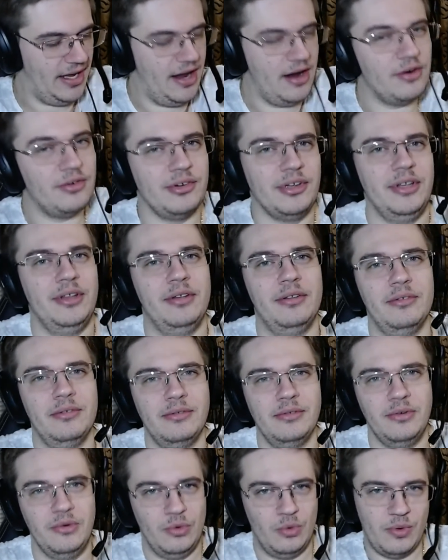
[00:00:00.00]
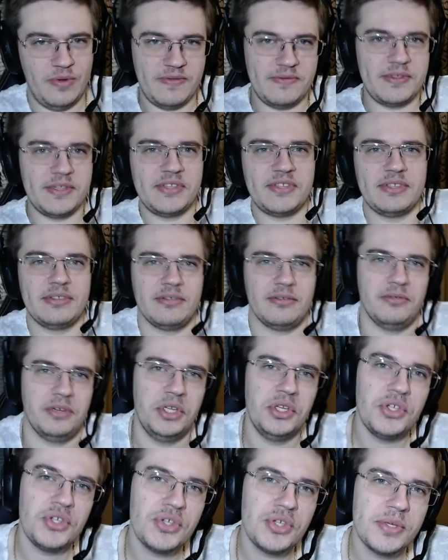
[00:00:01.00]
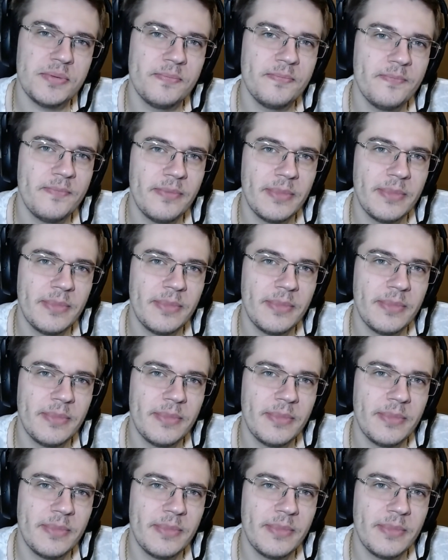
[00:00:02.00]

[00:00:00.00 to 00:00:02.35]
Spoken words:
Aaron with the syringe,